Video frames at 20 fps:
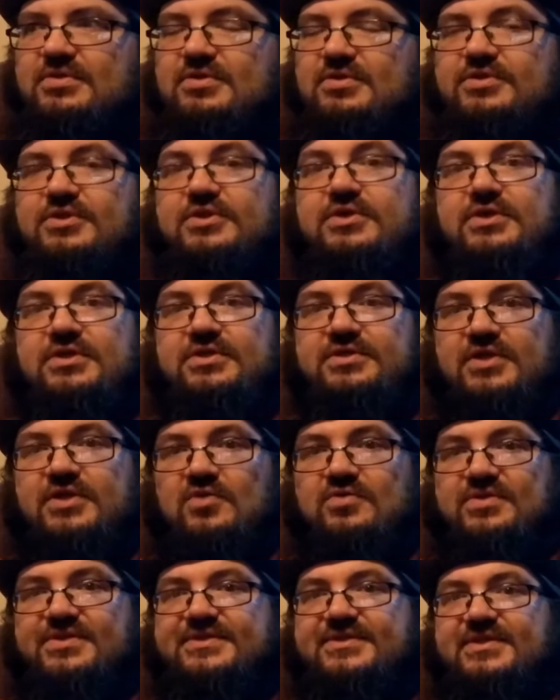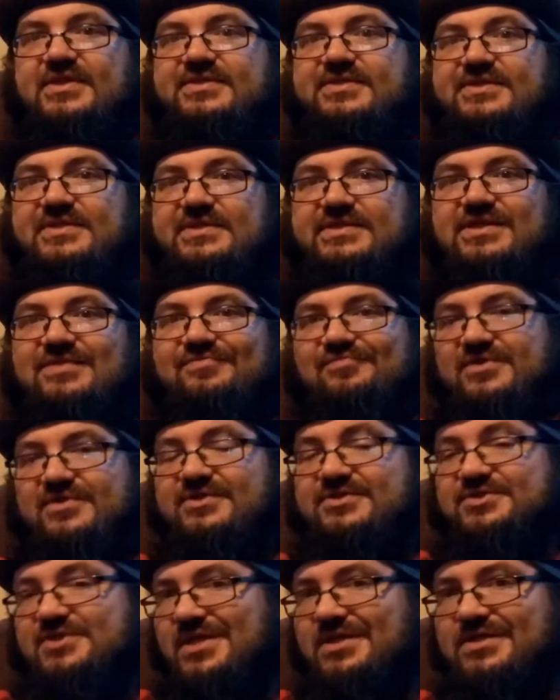You're going to notice a
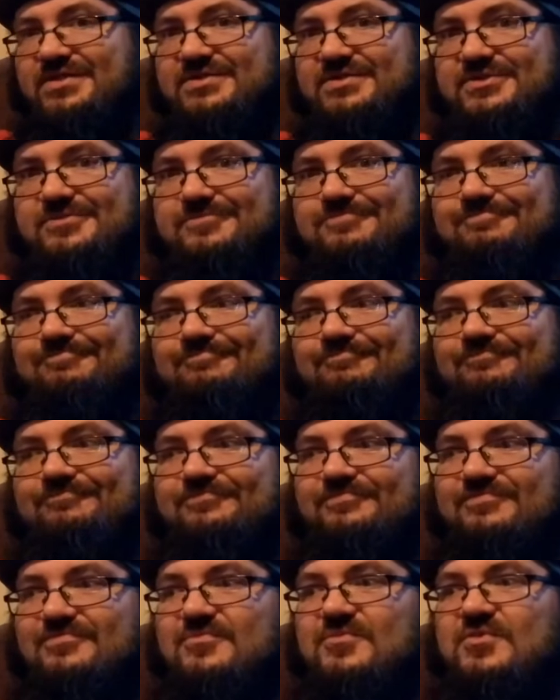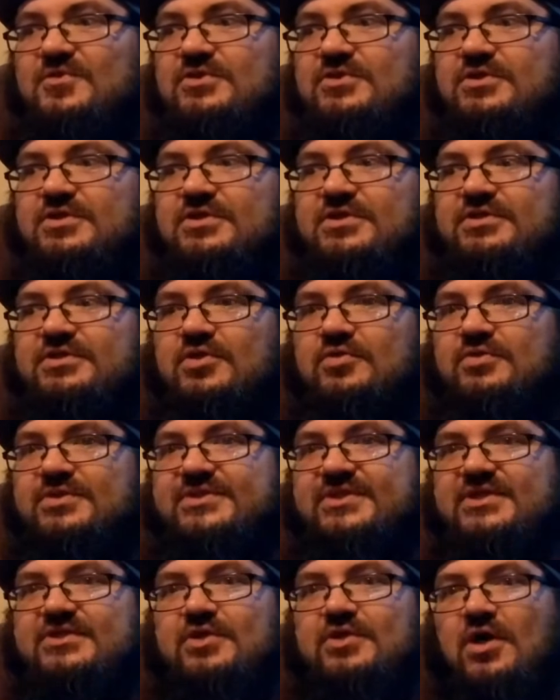significant change. You're going to
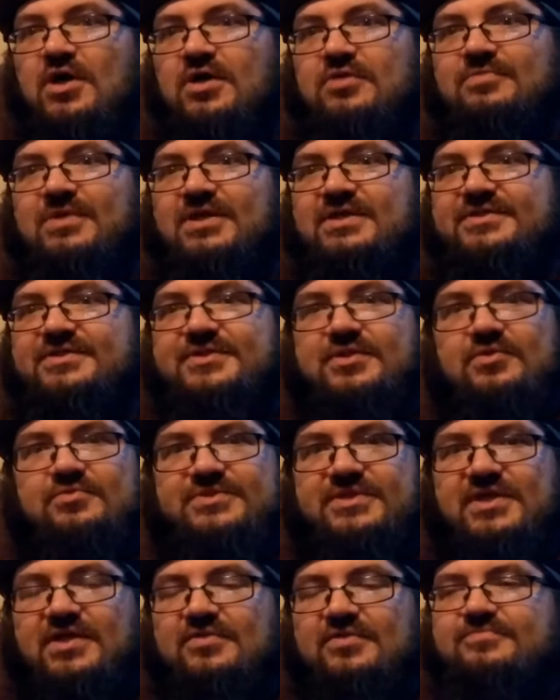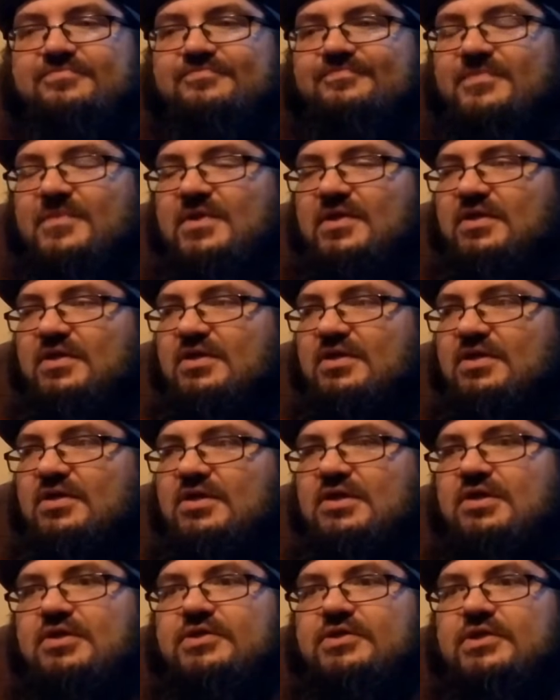notice that your heart rate slows down.
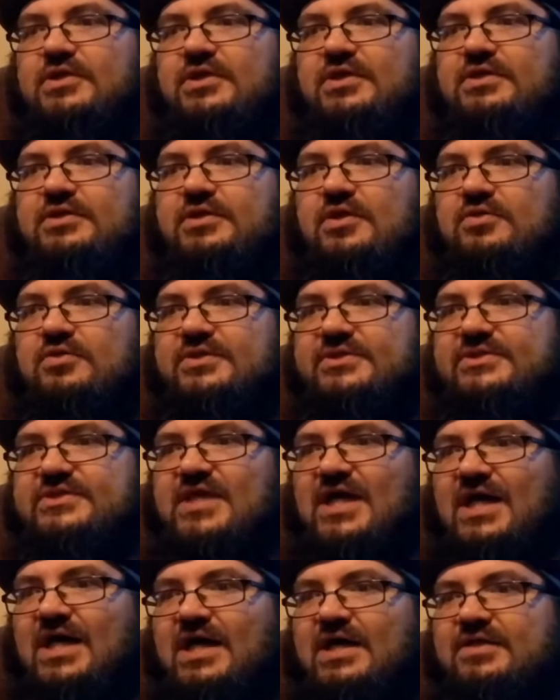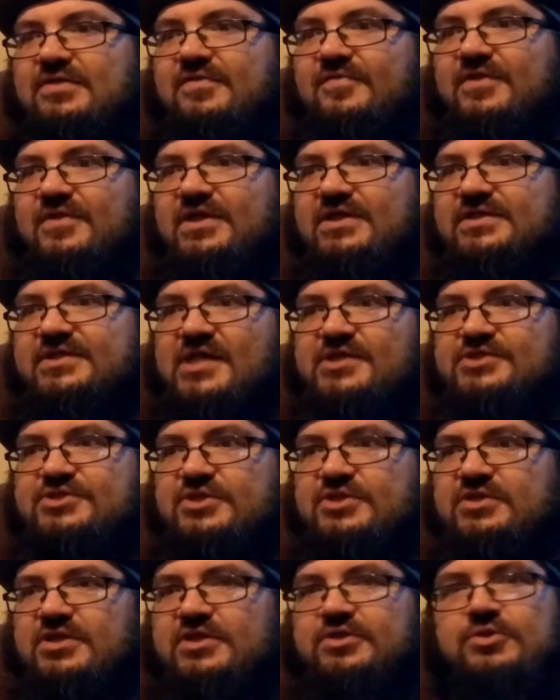You're going to notice that the
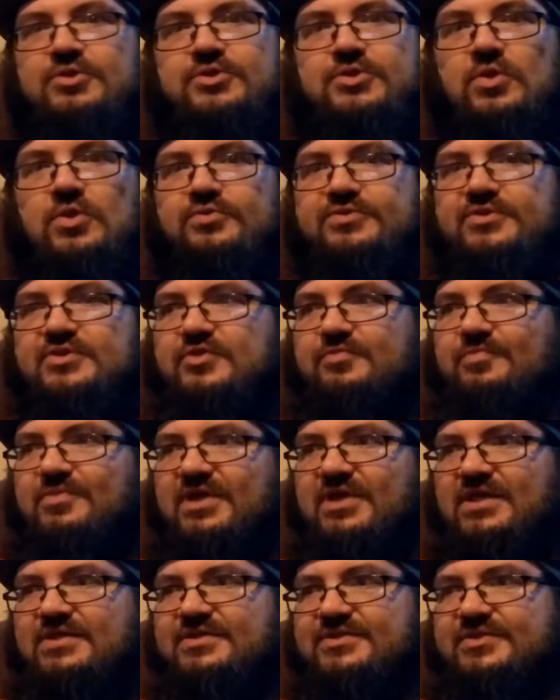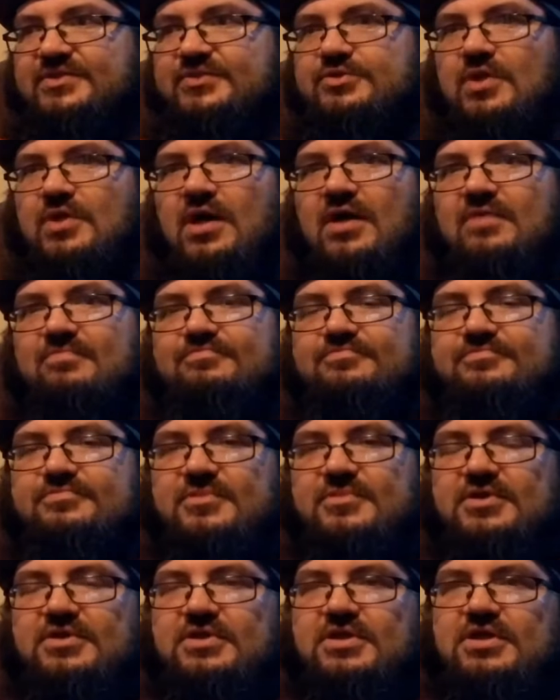tension in your shoulders begins to drop.
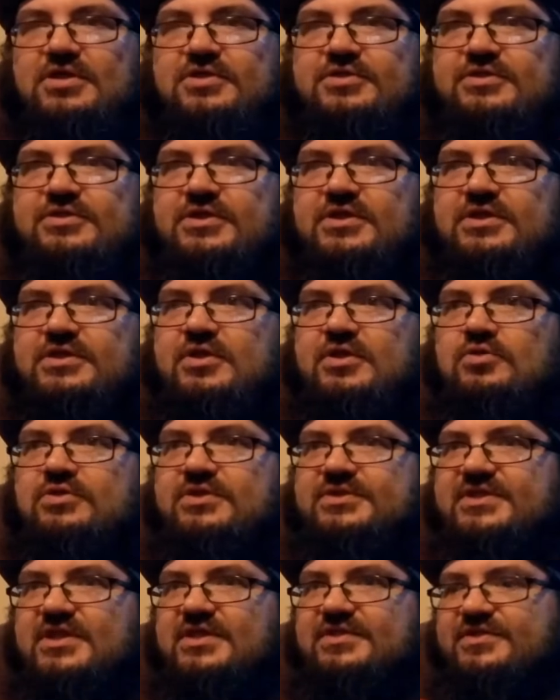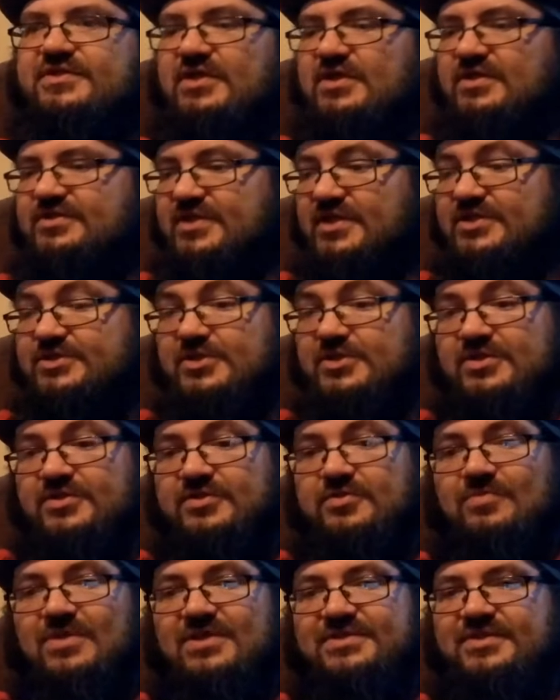You're going to notice that the tension in
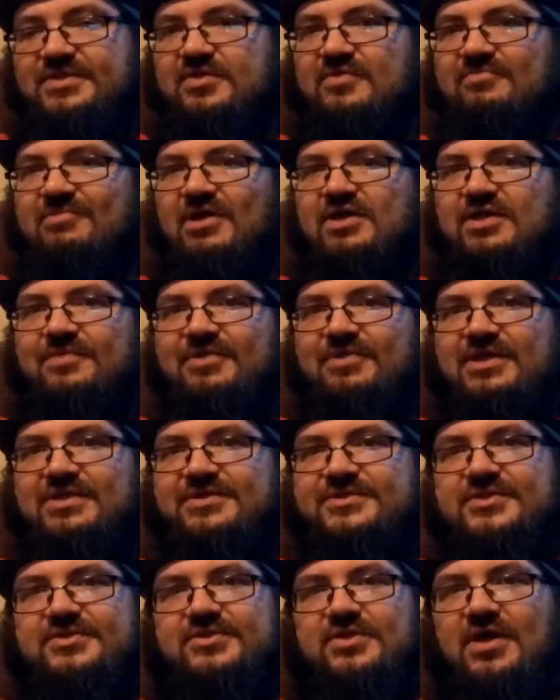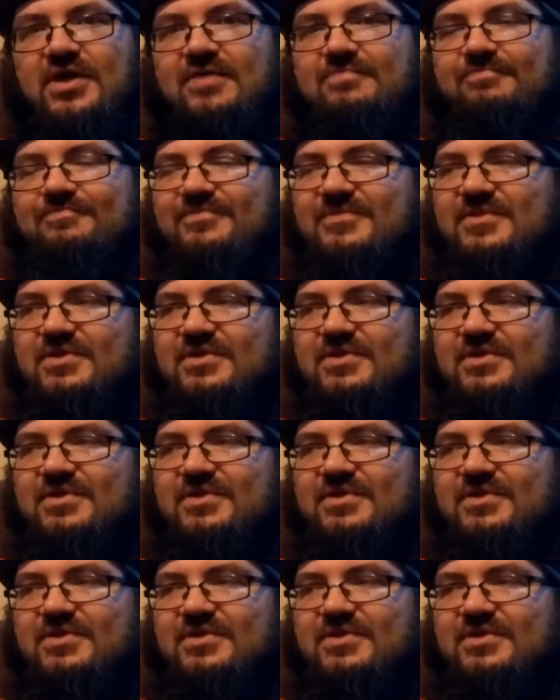the rest of your body begins to drop.